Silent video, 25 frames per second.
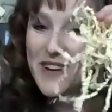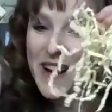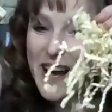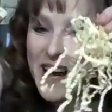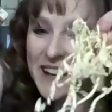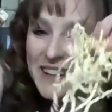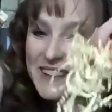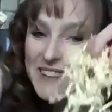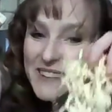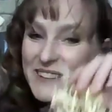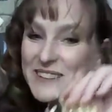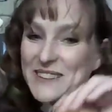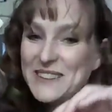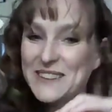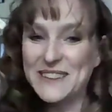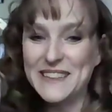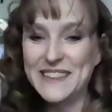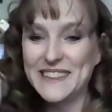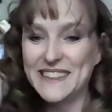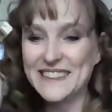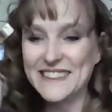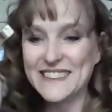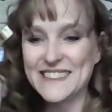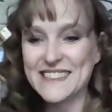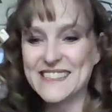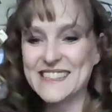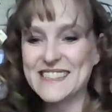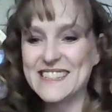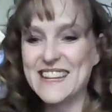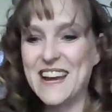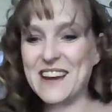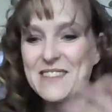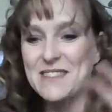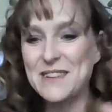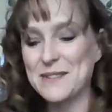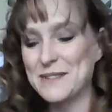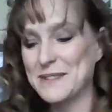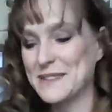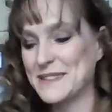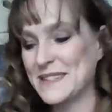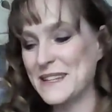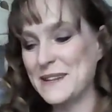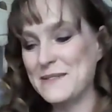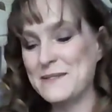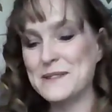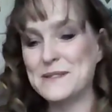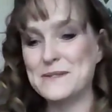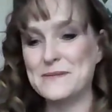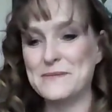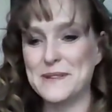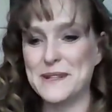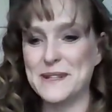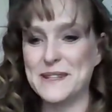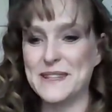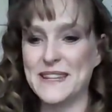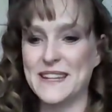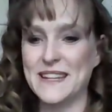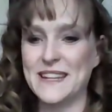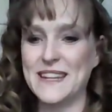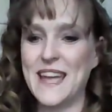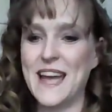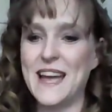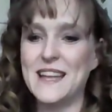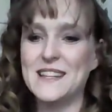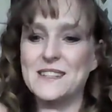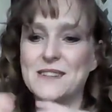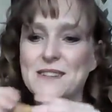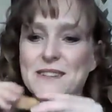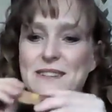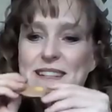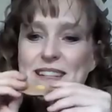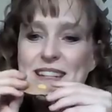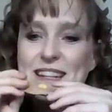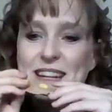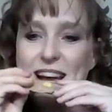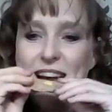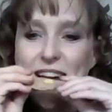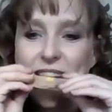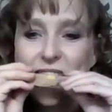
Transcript: Fun crinkle stuff. It was, it was really, yeah, don't eat it.